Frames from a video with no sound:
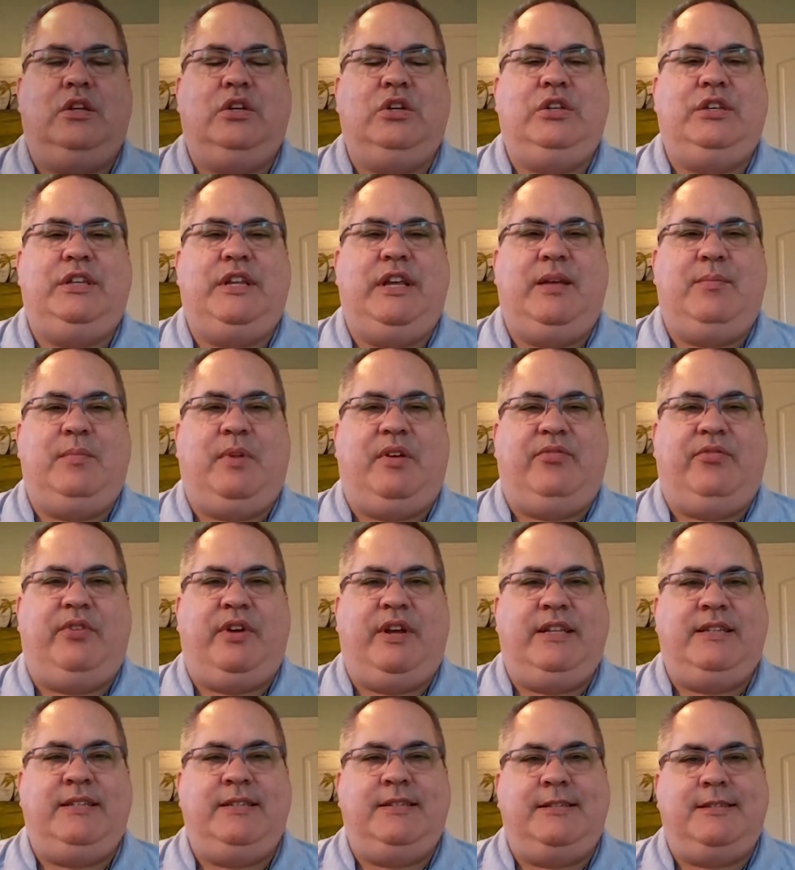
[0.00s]
Good day, my
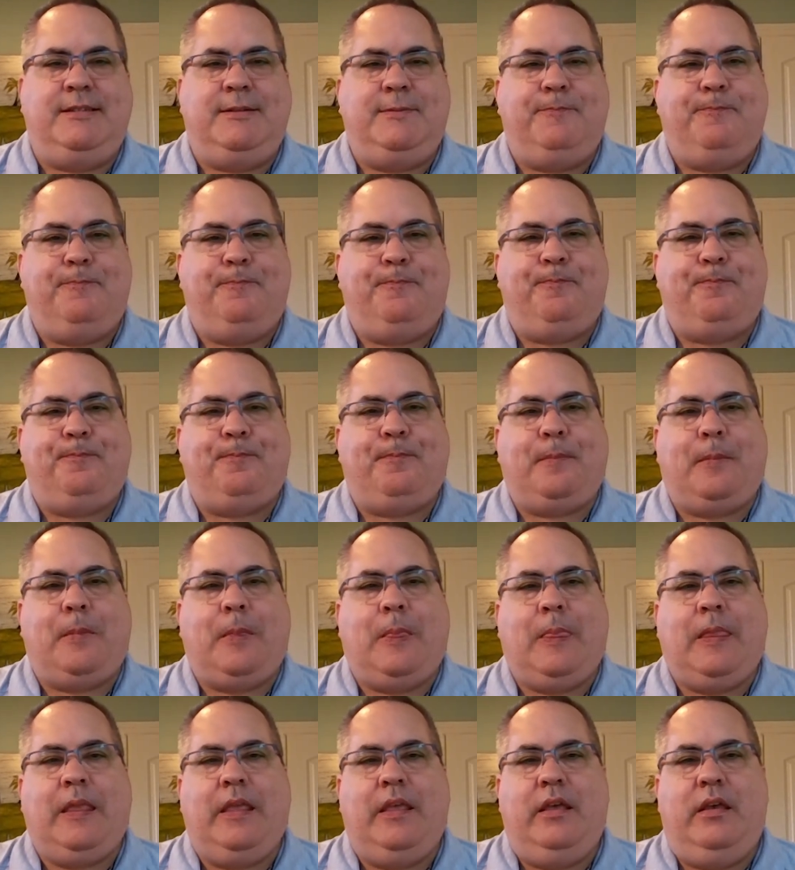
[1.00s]
friends.
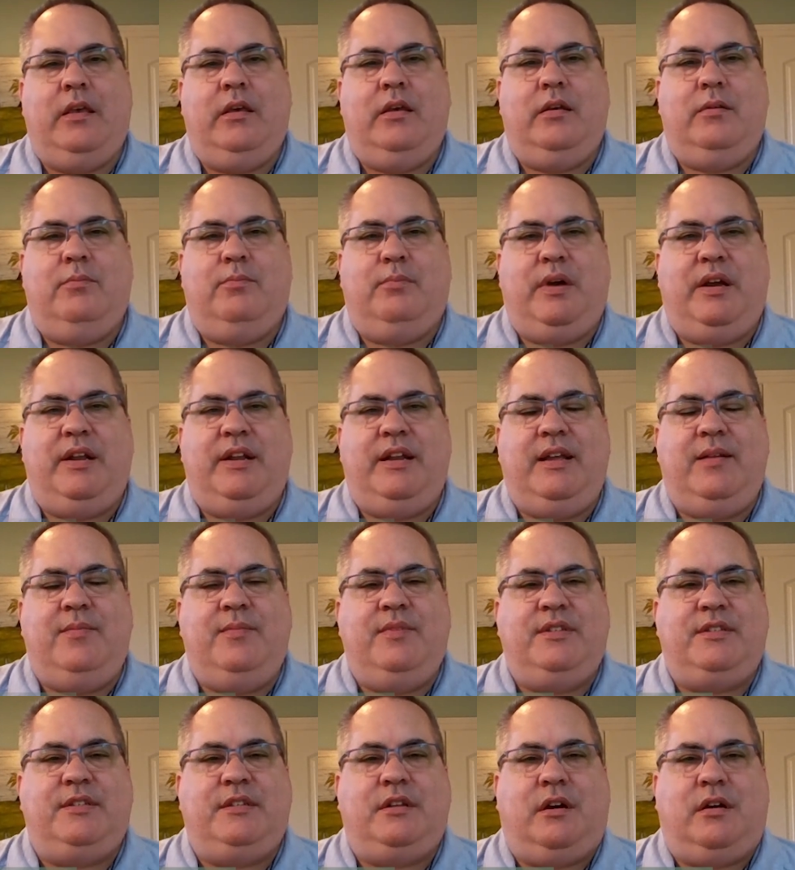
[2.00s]
My name
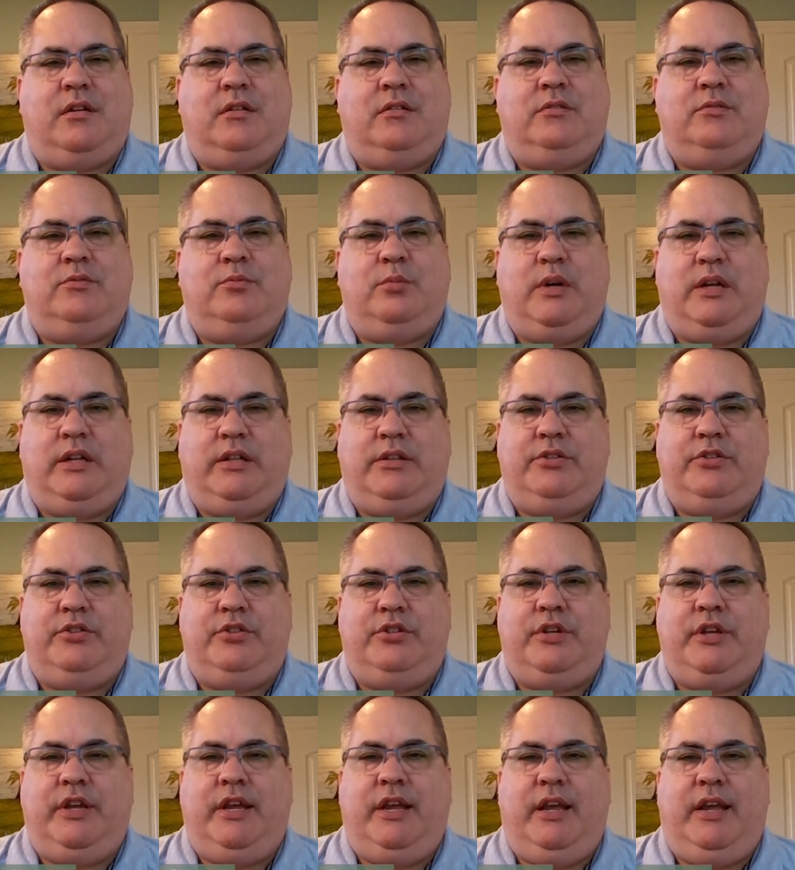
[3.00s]
is Donald
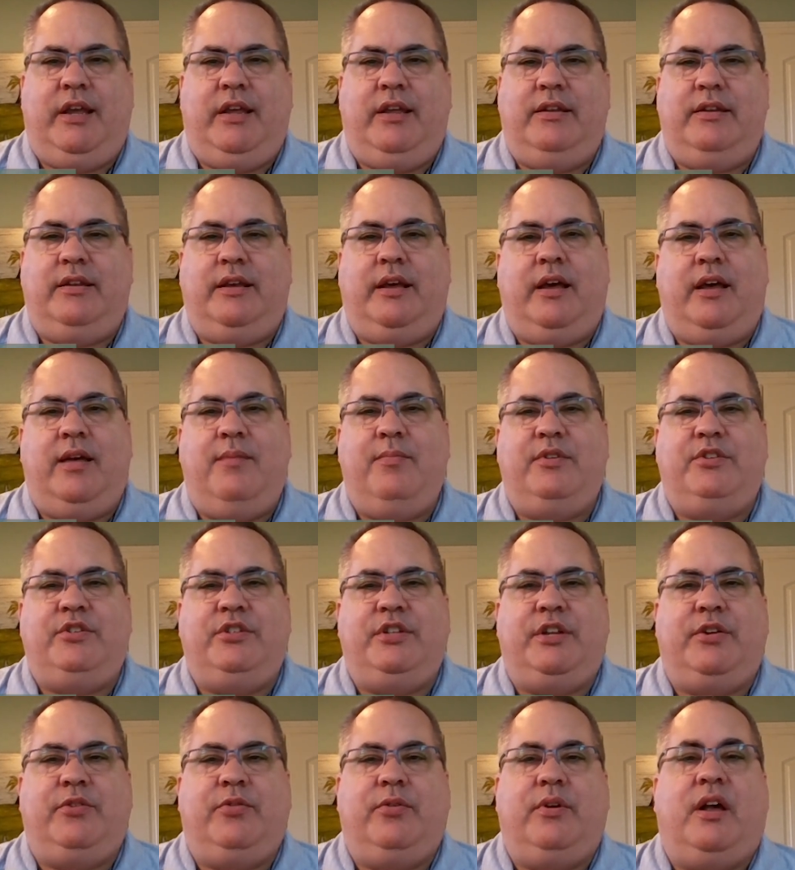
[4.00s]
Welch, and I'm a
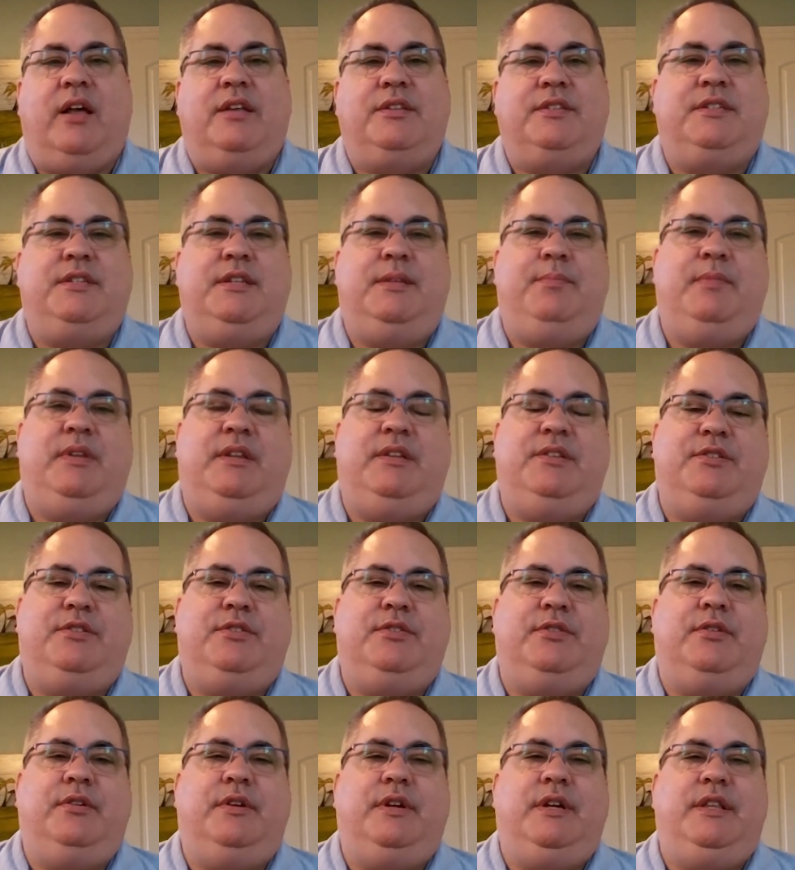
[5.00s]
generosity
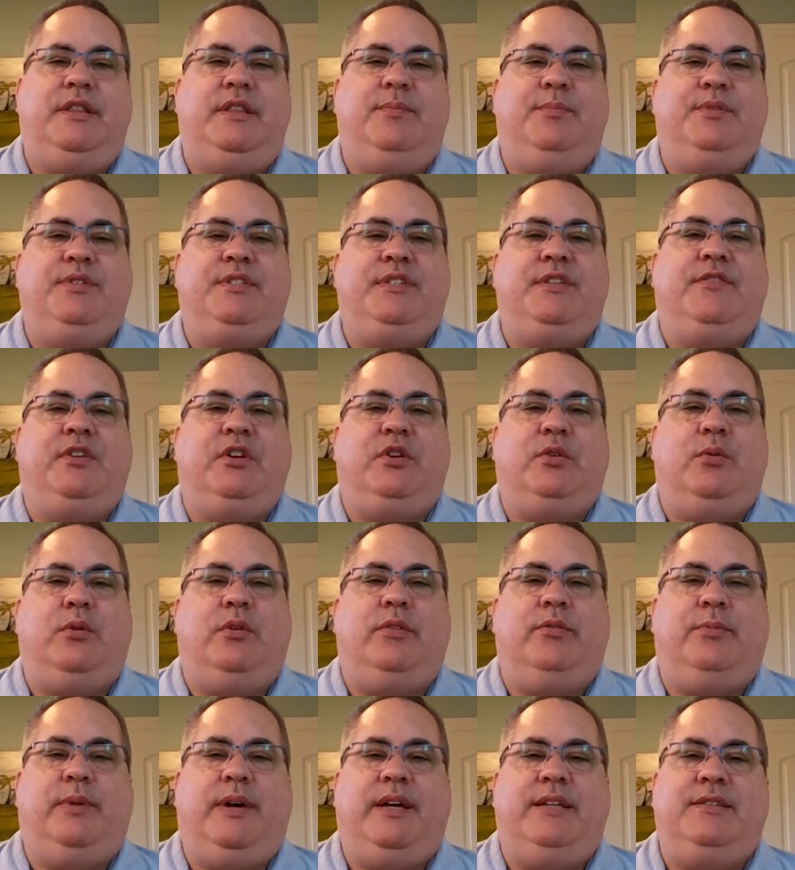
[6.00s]
minister in the Pacific
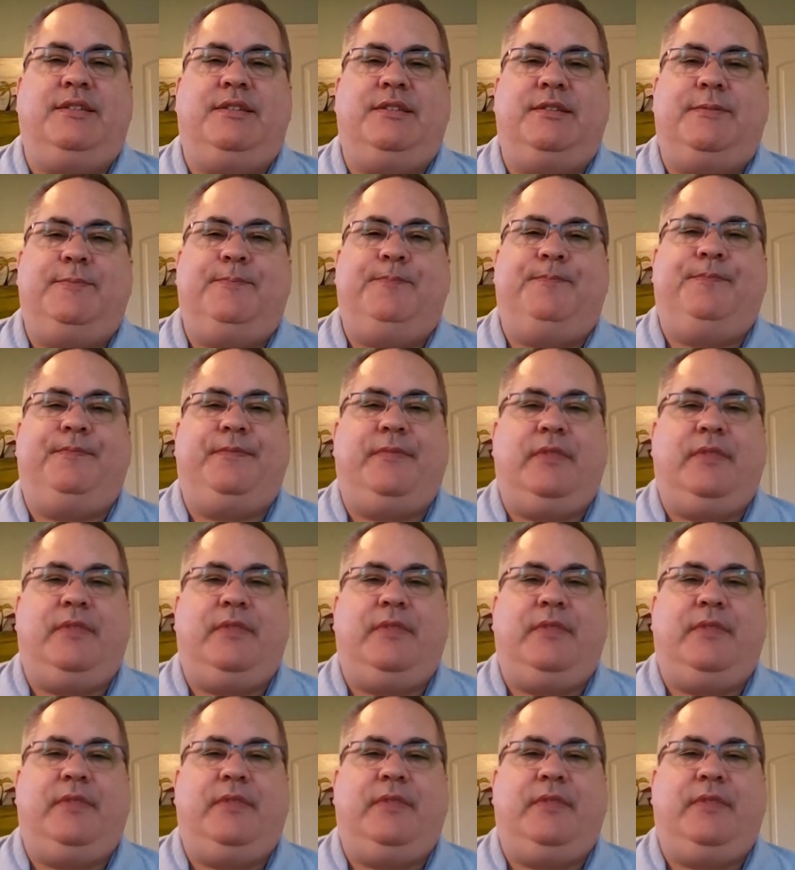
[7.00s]
Northwest.